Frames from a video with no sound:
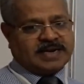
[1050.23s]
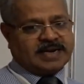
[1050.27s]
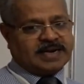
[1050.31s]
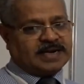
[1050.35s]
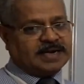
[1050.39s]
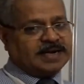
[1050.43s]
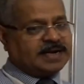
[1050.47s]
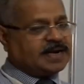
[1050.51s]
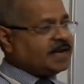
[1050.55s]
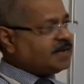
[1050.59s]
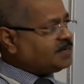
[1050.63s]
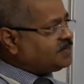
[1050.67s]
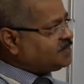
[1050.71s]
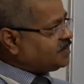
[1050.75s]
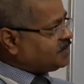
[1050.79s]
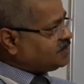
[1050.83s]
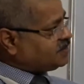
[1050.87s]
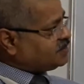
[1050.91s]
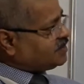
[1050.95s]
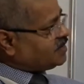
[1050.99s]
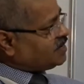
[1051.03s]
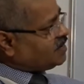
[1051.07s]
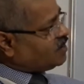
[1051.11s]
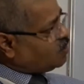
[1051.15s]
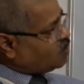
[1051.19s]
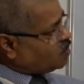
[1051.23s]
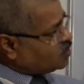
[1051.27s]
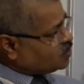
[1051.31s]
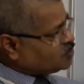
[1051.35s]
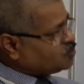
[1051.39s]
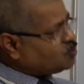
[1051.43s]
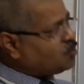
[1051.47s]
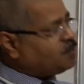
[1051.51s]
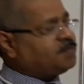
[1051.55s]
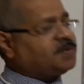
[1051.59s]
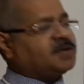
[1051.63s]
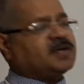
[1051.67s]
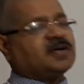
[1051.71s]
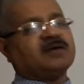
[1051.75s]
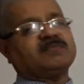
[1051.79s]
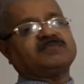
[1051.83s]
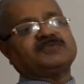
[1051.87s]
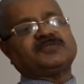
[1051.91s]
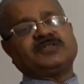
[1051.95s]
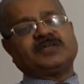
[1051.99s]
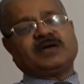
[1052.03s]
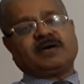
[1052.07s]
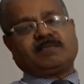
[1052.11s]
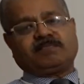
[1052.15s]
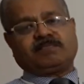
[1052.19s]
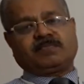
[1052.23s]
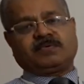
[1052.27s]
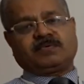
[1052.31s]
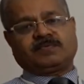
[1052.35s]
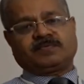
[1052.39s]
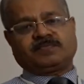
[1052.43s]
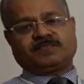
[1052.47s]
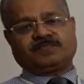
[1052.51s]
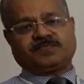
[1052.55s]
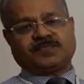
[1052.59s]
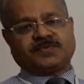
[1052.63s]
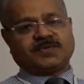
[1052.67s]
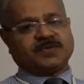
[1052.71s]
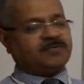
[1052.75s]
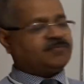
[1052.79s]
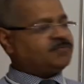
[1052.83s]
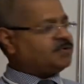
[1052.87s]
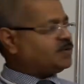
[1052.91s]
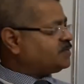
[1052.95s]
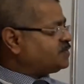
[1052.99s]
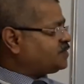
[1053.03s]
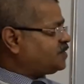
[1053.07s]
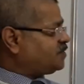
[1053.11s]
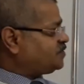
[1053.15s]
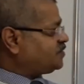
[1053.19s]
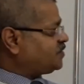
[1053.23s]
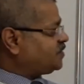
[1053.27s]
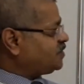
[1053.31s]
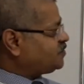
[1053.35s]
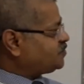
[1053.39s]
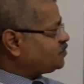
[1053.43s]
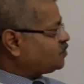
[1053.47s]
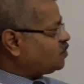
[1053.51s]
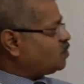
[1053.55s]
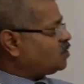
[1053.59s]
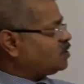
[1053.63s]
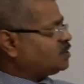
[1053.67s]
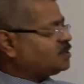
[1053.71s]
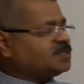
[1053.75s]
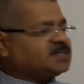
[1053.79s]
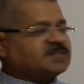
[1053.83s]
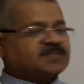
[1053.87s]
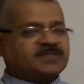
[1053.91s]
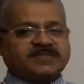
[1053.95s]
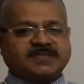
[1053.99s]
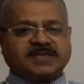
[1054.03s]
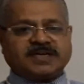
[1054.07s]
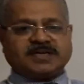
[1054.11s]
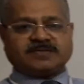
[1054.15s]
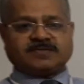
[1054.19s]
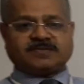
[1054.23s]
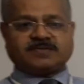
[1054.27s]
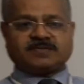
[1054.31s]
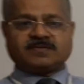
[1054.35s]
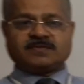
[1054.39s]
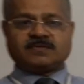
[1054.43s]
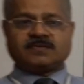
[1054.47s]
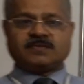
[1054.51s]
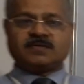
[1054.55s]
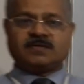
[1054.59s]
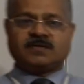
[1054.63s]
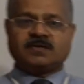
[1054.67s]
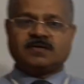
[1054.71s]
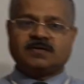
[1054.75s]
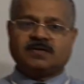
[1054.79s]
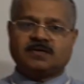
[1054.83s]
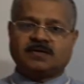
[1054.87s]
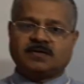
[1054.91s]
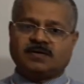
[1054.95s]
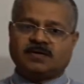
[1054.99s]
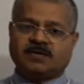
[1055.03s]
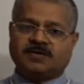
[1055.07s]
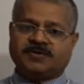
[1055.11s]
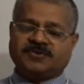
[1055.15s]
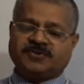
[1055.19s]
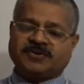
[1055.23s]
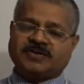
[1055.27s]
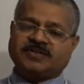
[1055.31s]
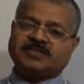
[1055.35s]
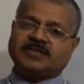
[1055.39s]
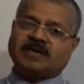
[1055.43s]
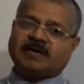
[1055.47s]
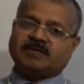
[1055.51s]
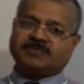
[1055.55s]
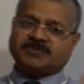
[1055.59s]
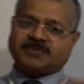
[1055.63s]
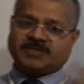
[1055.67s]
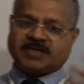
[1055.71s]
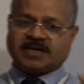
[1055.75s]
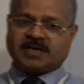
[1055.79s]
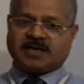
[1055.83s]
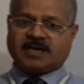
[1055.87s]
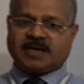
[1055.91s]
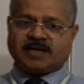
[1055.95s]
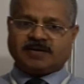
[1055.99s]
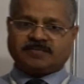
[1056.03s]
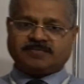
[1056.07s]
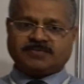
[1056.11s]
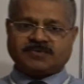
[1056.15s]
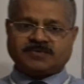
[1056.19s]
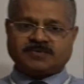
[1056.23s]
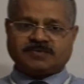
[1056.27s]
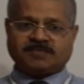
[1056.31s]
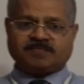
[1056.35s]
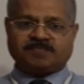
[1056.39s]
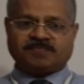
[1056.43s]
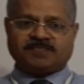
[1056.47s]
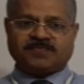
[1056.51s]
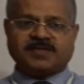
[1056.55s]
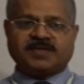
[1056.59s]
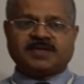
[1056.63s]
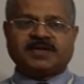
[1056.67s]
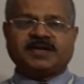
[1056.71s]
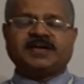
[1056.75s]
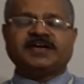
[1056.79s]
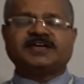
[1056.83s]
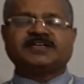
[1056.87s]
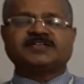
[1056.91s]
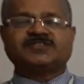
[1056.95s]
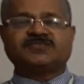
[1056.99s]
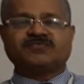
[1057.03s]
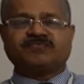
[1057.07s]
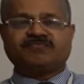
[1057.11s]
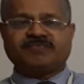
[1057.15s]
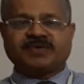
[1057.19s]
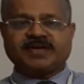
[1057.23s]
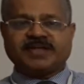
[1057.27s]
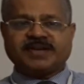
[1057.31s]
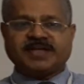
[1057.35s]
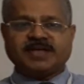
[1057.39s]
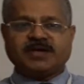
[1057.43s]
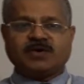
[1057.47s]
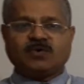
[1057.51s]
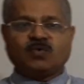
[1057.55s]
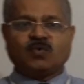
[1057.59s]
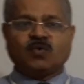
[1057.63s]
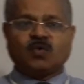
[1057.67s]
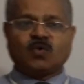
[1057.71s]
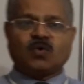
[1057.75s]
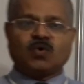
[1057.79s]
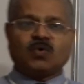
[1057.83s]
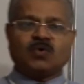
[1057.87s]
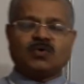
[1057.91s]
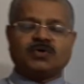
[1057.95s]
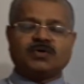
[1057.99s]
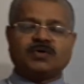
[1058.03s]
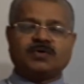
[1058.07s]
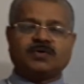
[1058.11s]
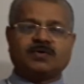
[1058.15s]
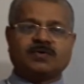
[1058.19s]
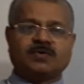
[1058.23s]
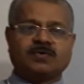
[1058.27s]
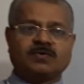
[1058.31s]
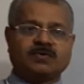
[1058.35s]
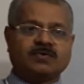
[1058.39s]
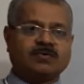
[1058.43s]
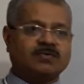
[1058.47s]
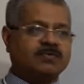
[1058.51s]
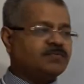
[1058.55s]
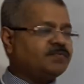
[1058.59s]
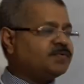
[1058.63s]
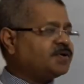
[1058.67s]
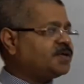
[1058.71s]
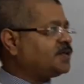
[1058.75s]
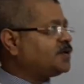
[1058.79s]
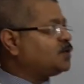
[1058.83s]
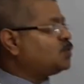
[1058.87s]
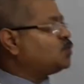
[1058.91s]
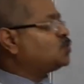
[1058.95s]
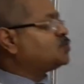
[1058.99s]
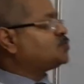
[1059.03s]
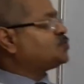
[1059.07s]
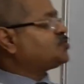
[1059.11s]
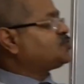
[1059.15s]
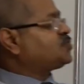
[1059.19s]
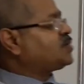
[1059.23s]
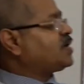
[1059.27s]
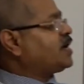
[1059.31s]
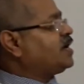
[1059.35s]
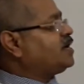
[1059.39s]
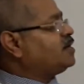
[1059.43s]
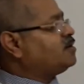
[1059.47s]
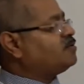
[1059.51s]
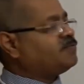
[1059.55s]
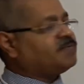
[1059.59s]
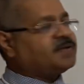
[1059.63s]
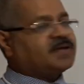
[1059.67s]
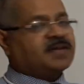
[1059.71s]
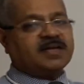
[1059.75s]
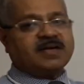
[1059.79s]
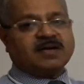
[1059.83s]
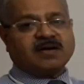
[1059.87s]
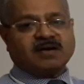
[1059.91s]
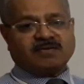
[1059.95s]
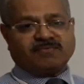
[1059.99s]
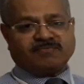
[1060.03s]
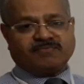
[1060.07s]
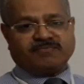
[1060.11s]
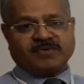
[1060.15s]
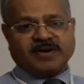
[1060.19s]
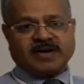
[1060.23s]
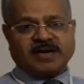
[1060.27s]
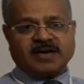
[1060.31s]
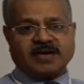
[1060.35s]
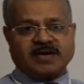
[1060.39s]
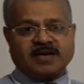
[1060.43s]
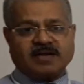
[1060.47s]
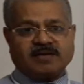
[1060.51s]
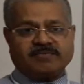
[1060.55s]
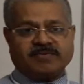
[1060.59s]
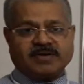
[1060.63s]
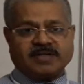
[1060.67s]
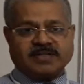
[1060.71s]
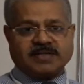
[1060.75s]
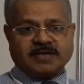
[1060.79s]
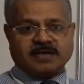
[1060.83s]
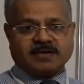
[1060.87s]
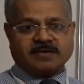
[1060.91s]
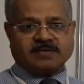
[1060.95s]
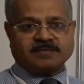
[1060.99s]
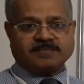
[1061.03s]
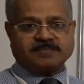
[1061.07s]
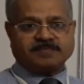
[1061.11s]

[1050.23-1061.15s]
Nightingale also becomes dumb when she sees all these things. Trees have shed leaves. It's very cold, very hostile, very unfriendly weather.